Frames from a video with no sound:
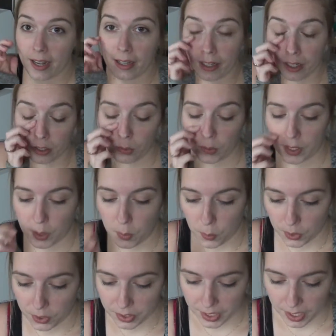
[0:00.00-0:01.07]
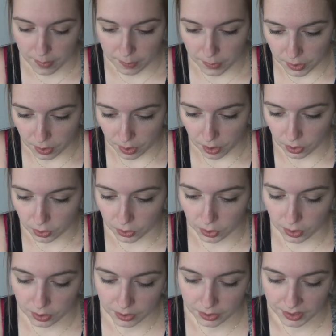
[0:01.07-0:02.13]
I already wore them,
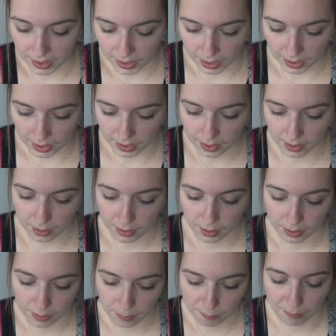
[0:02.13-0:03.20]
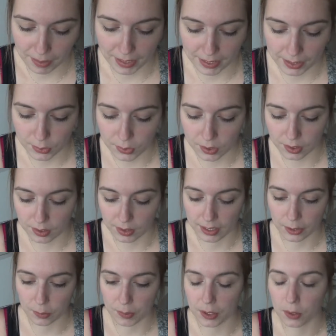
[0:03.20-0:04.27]
so they might look a
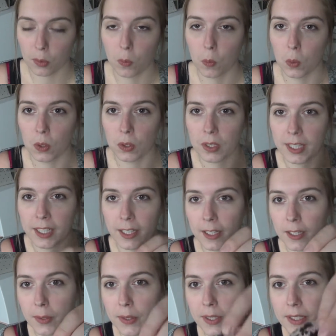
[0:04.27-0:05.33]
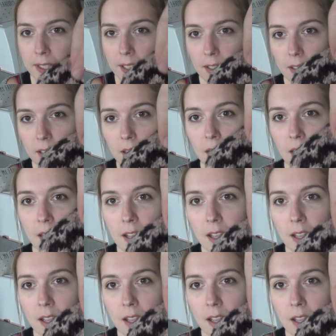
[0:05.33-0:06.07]
little bit wonky here and there.